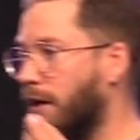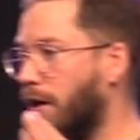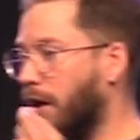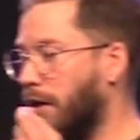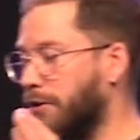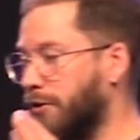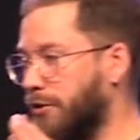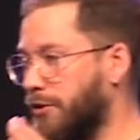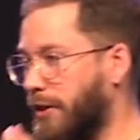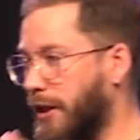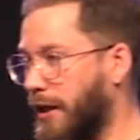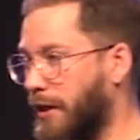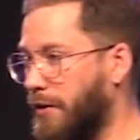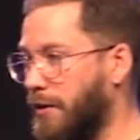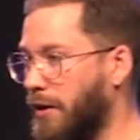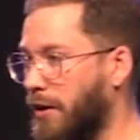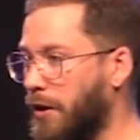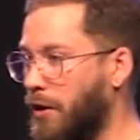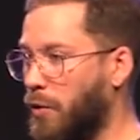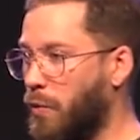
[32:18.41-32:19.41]
understand
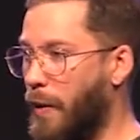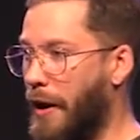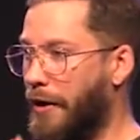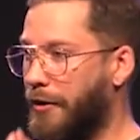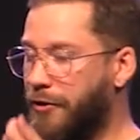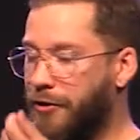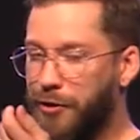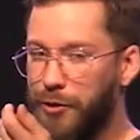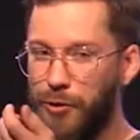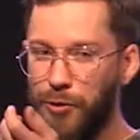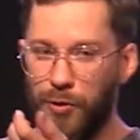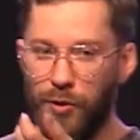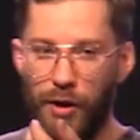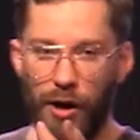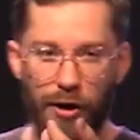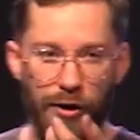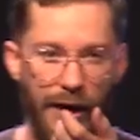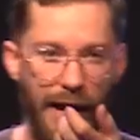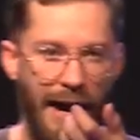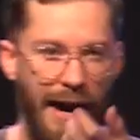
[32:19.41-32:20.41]
where you
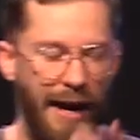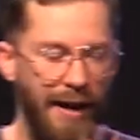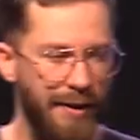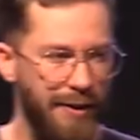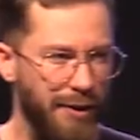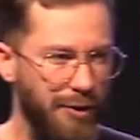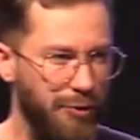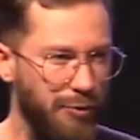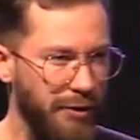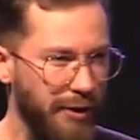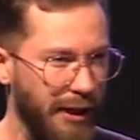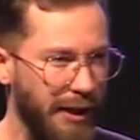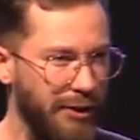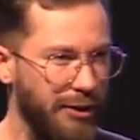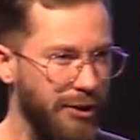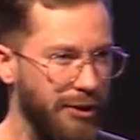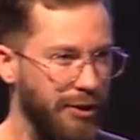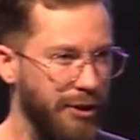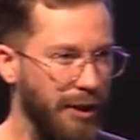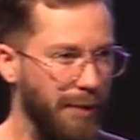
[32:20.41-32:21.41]
are at in this
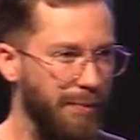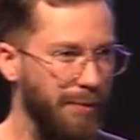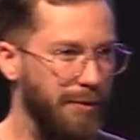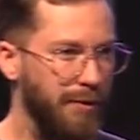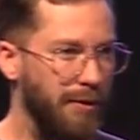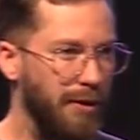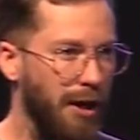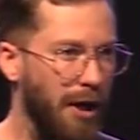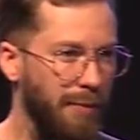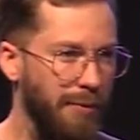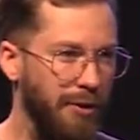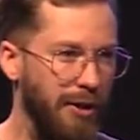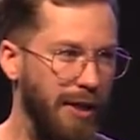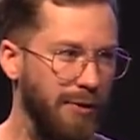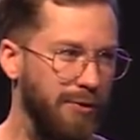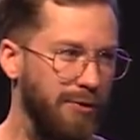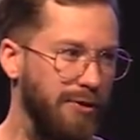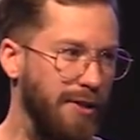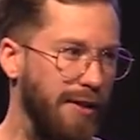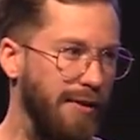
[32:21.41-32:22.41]
relationship. How many of you
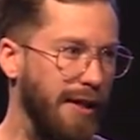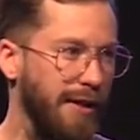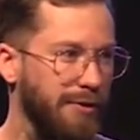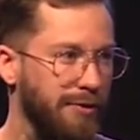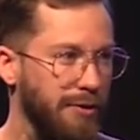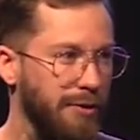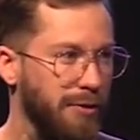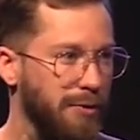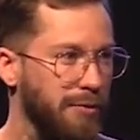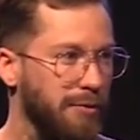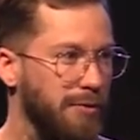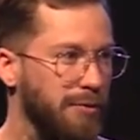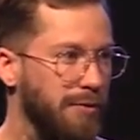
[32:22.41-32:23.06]
guys would say that's you?